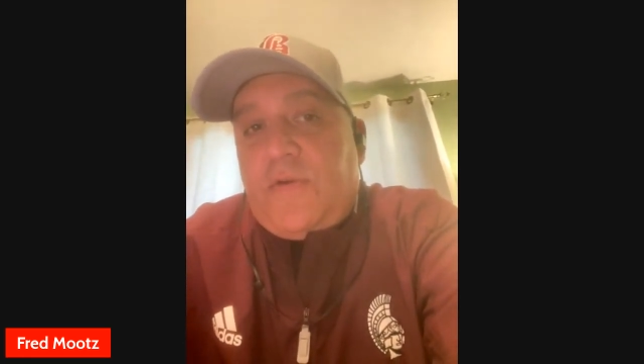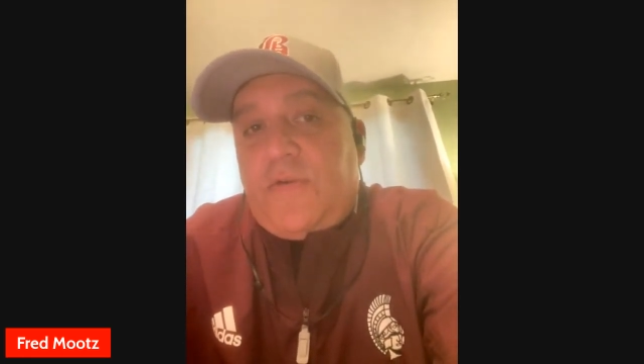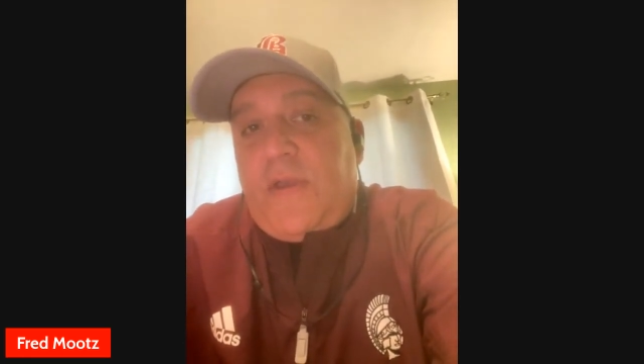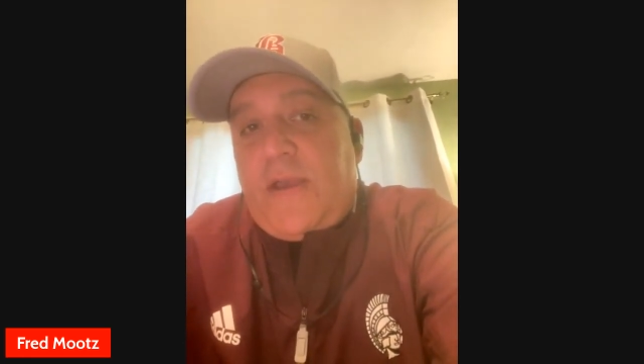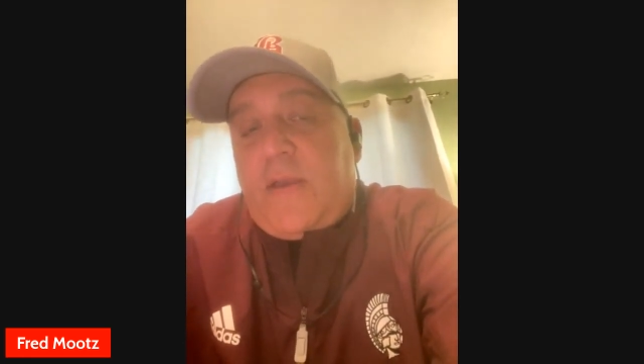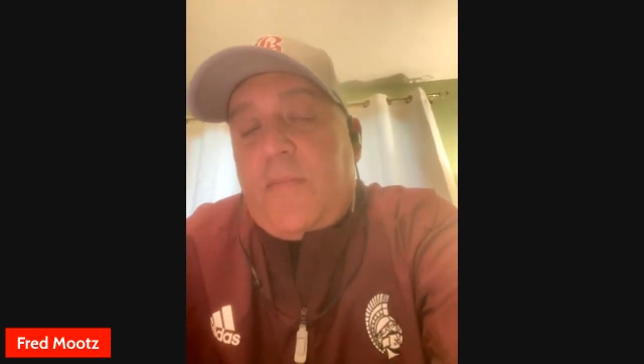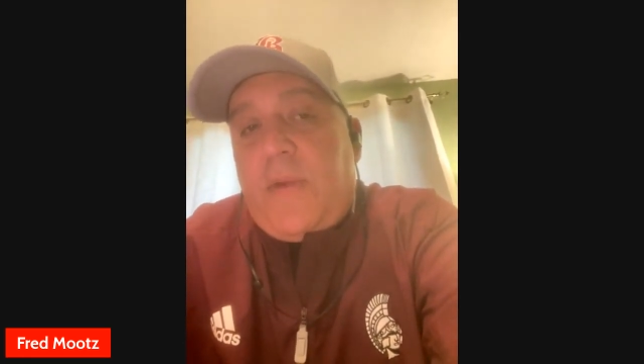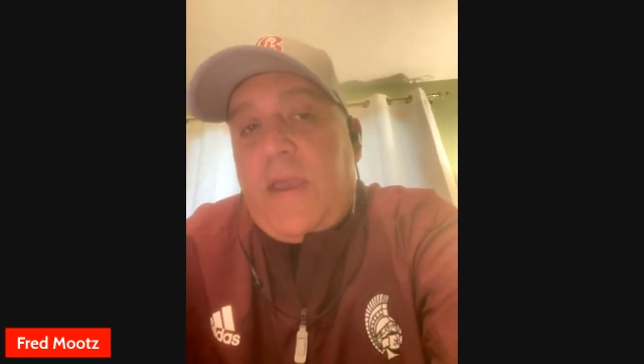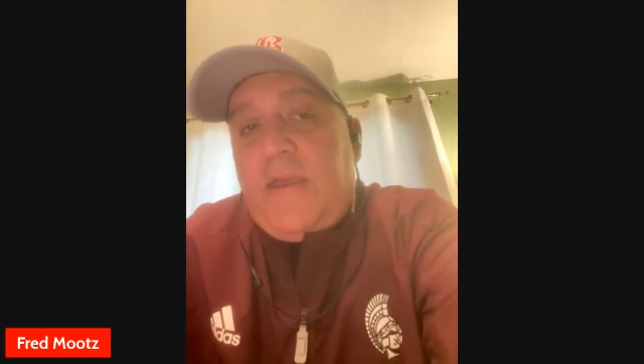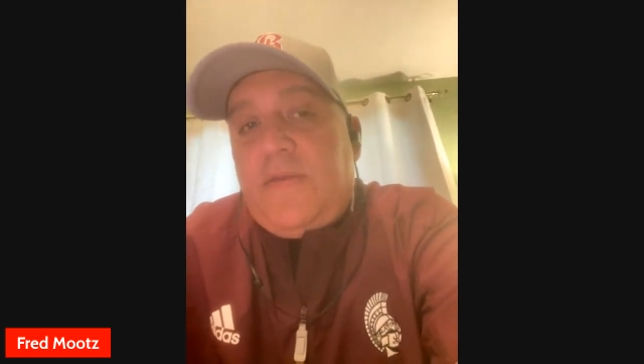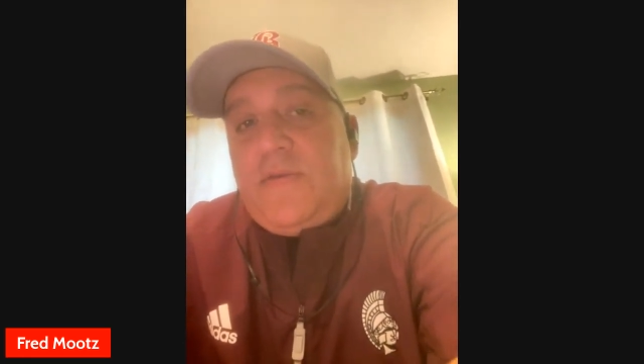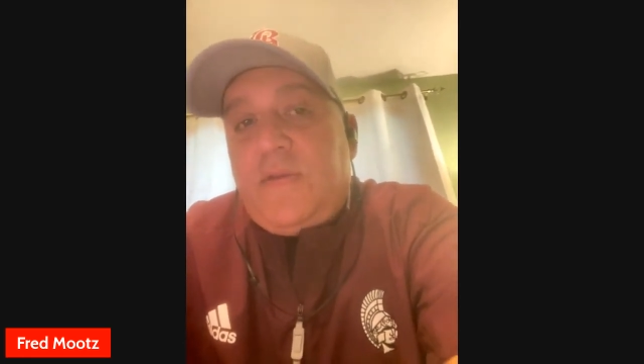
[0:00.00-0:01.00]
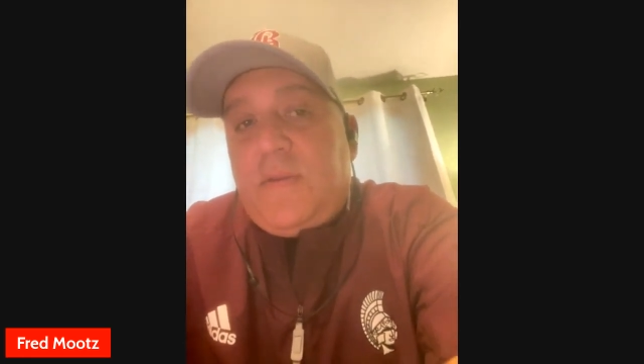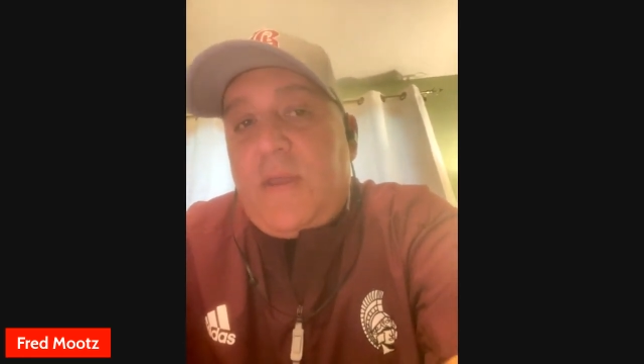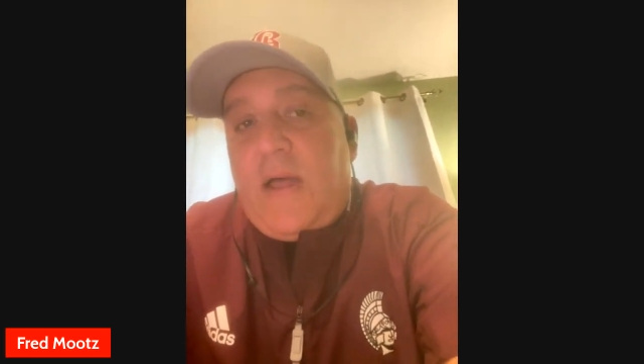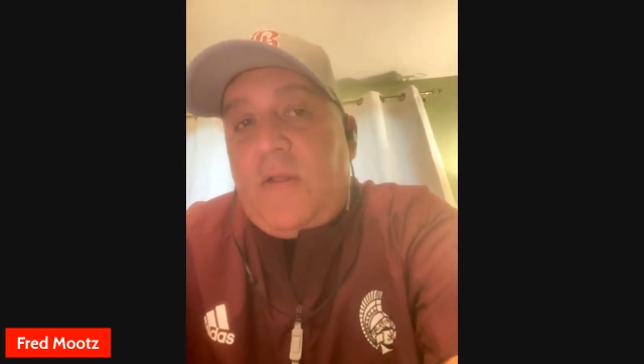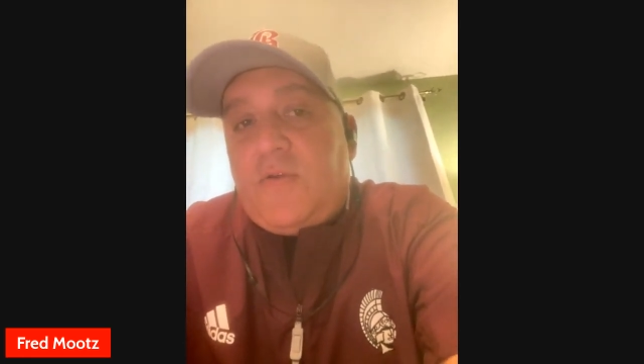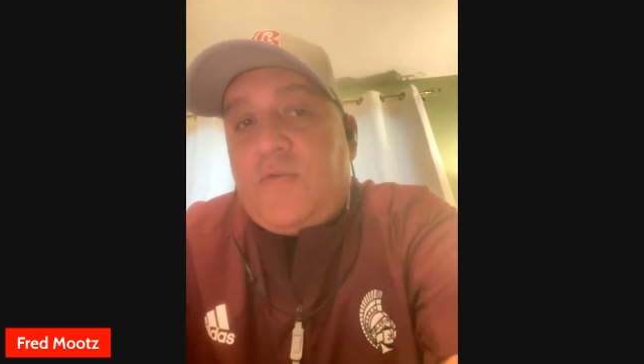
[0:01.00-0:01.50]
as a second base,
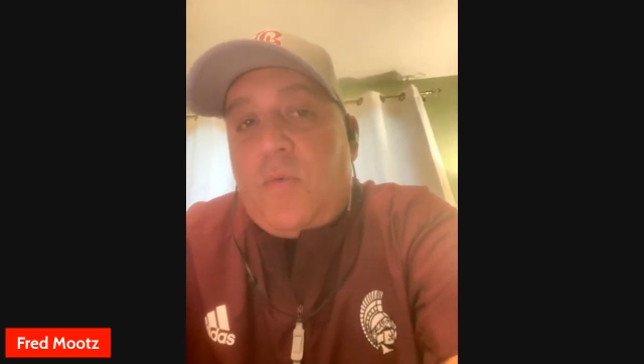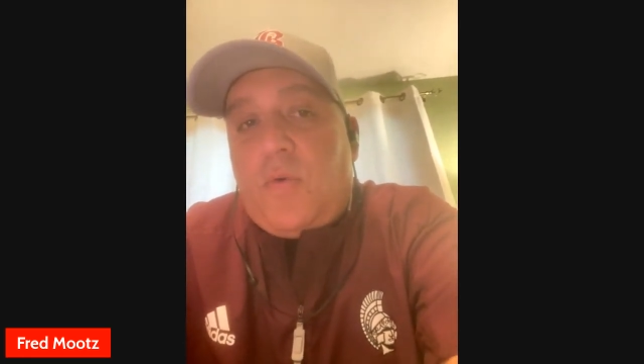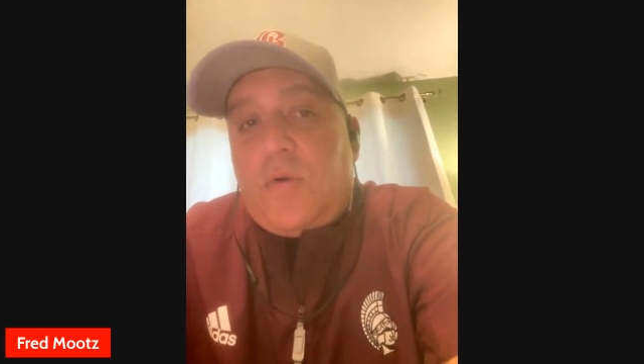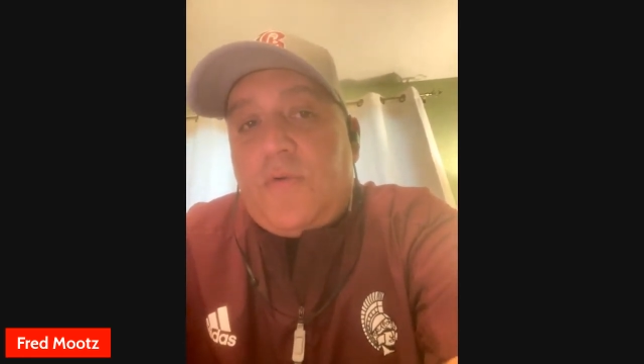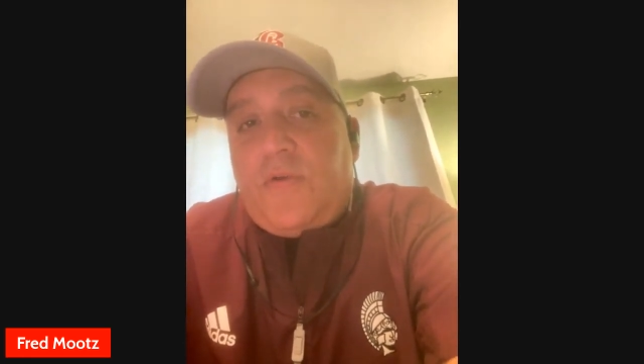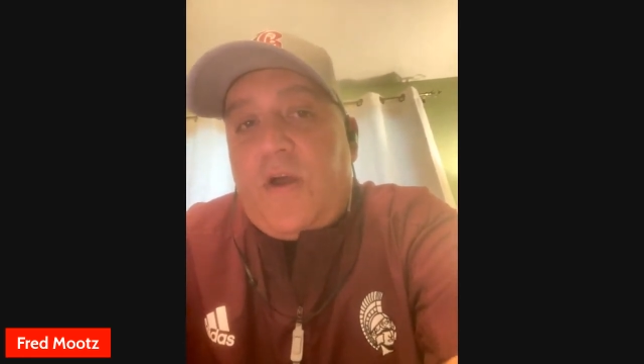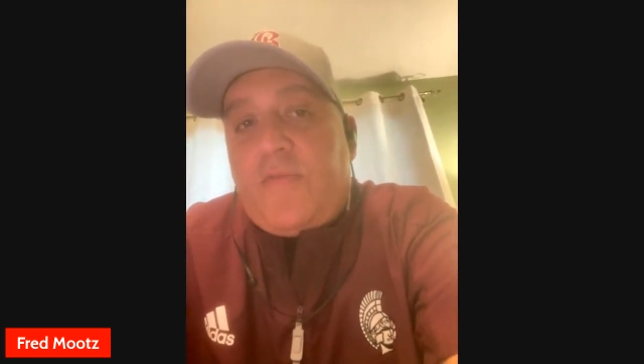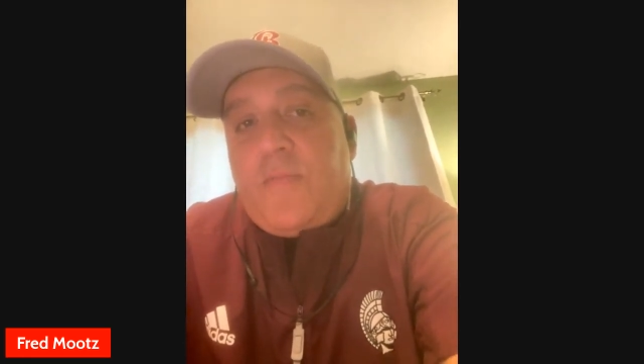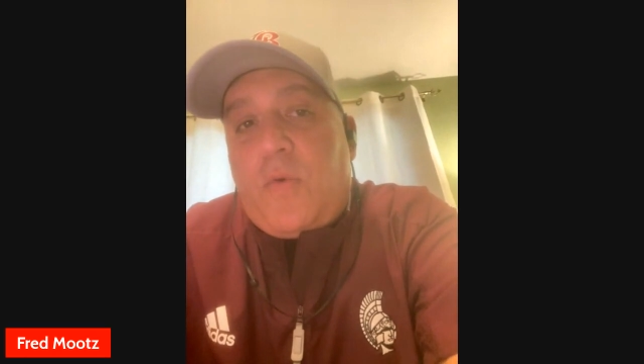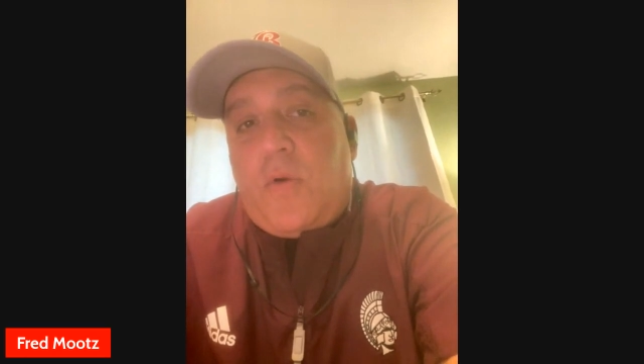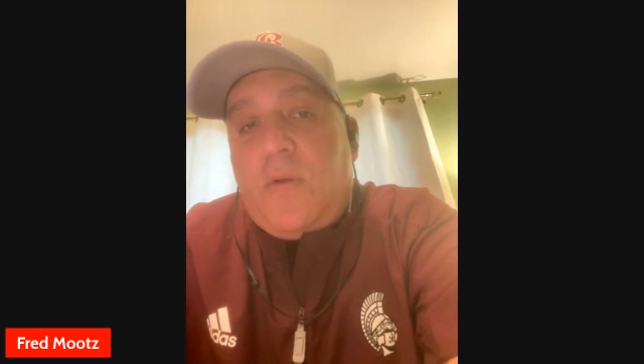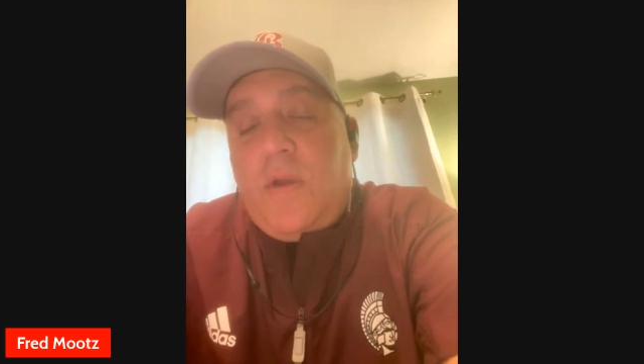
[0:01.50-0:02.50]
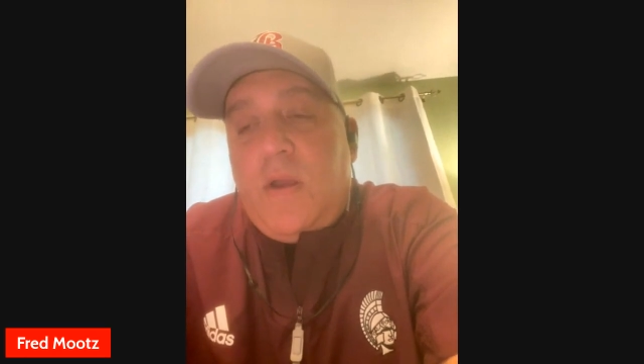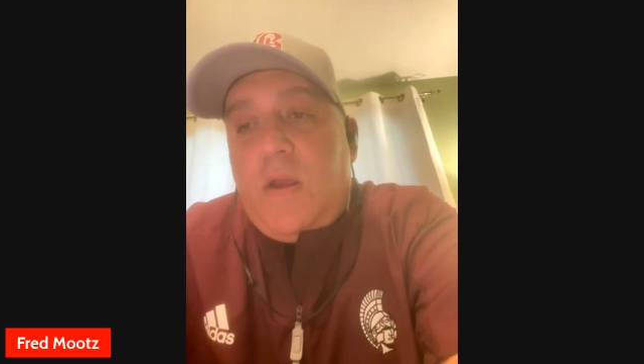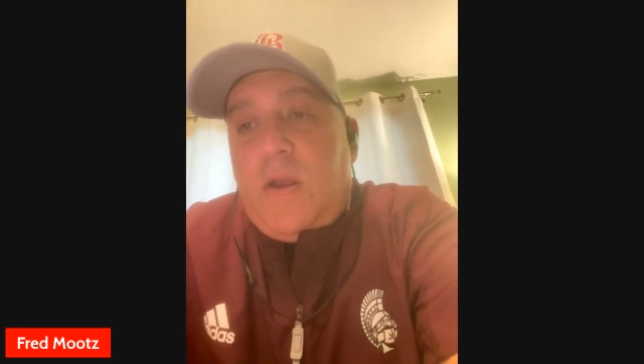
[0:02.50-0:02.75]
and Alex Ward, sophomore,